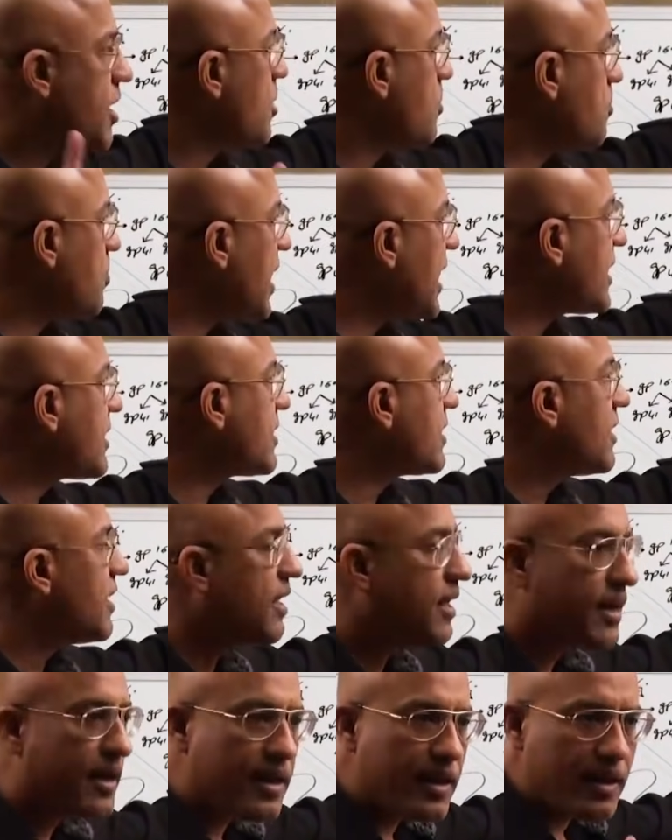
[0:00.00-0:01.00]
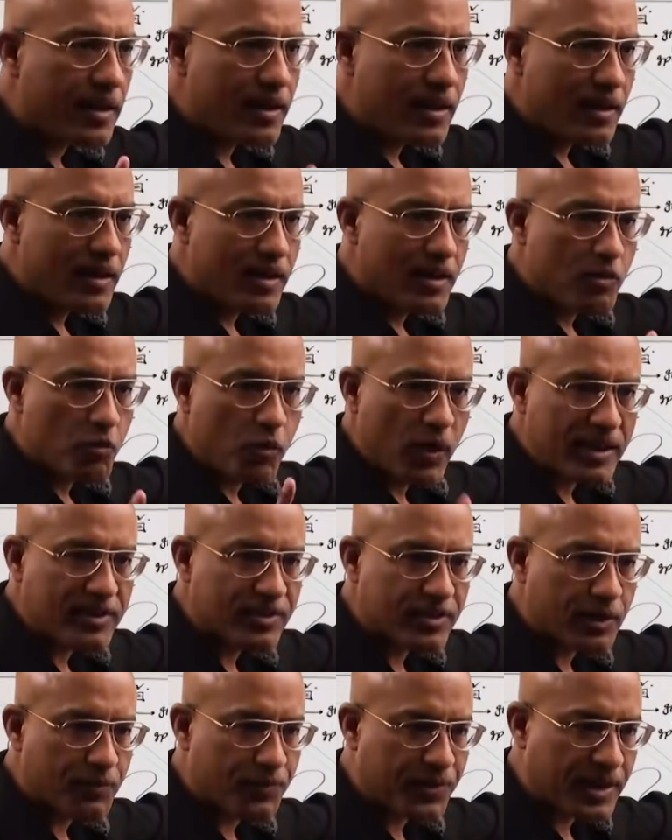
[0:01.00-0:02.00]
But in
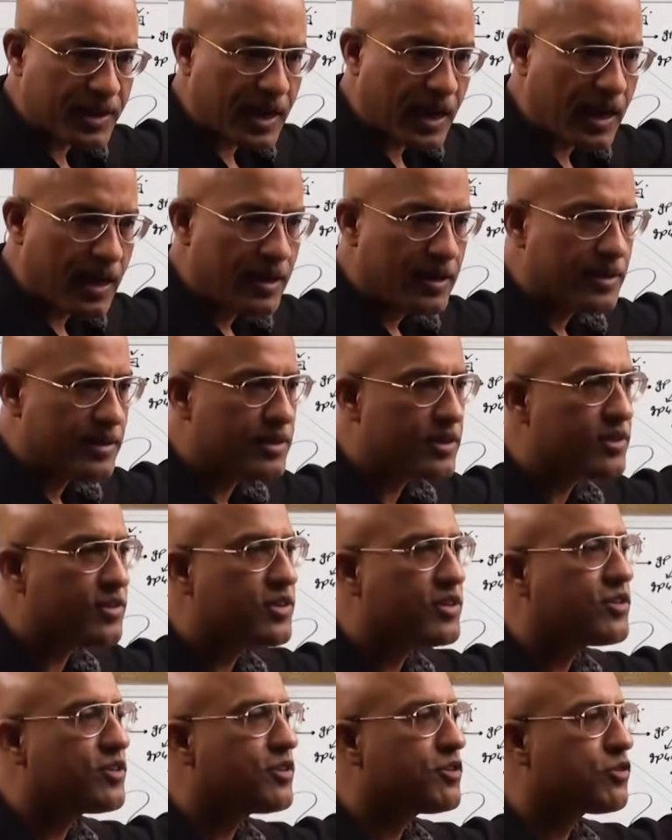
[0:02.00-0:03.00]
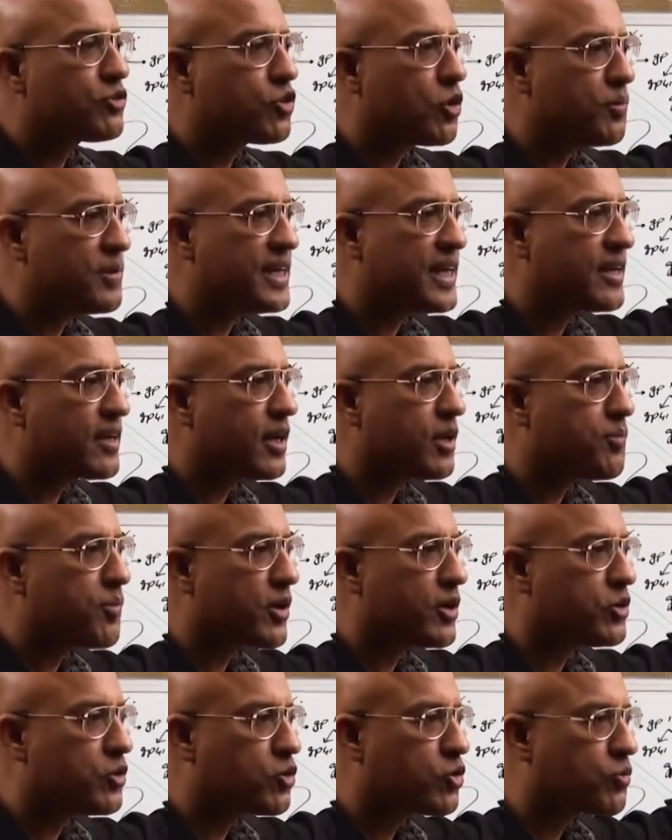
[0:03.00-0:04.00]
West Africa, disease is dominantly
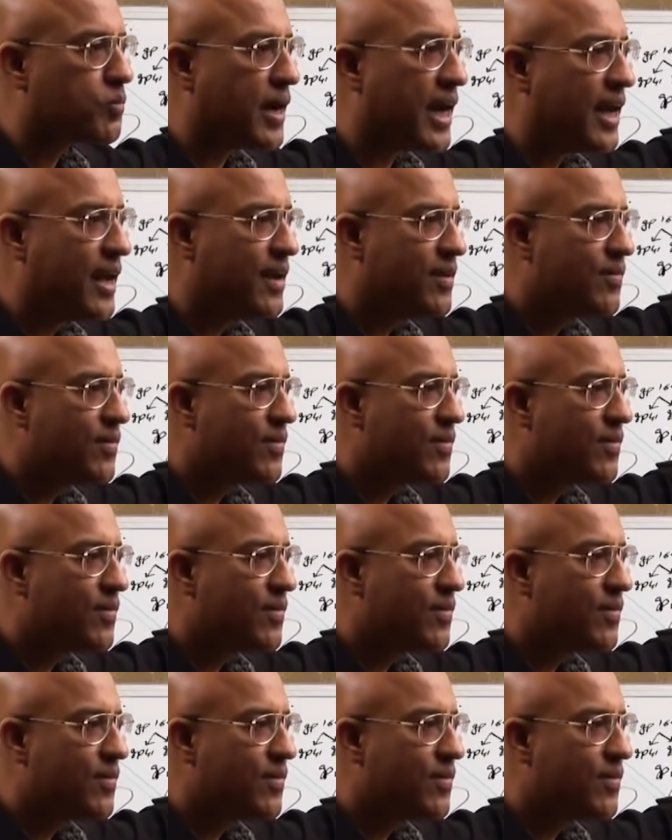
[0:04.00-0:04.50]
produced by